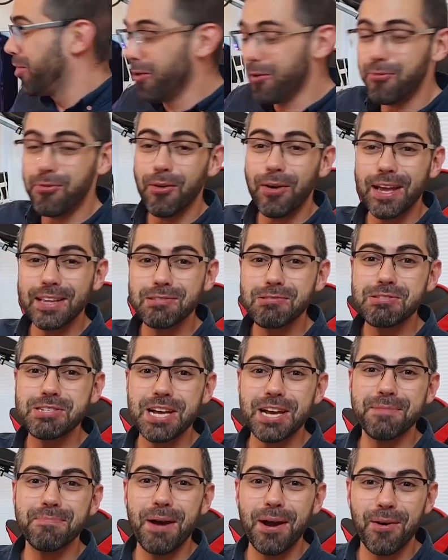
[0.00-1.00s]
Don't forget to
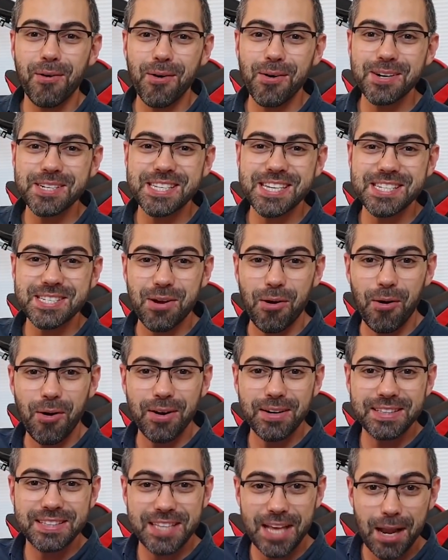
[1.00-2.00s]
check my courses
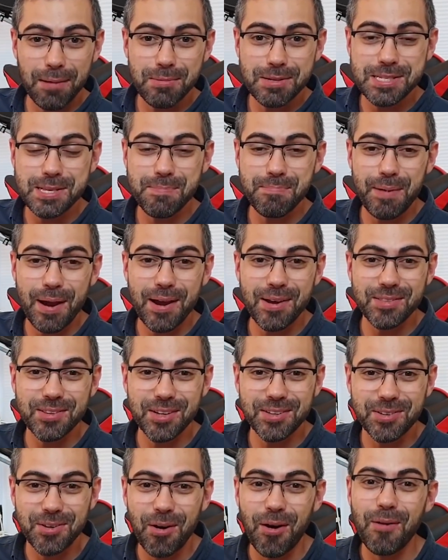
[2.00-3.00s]
on
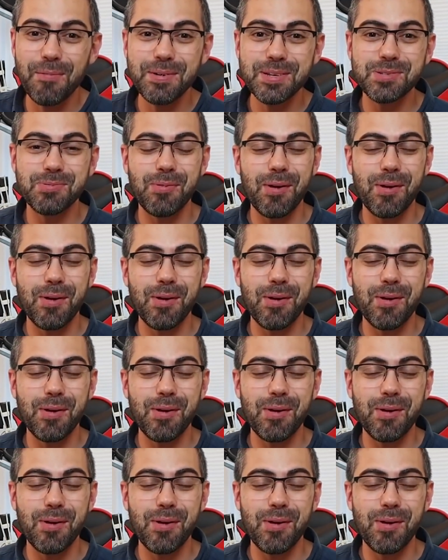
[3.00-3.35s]
telmosampaio.com as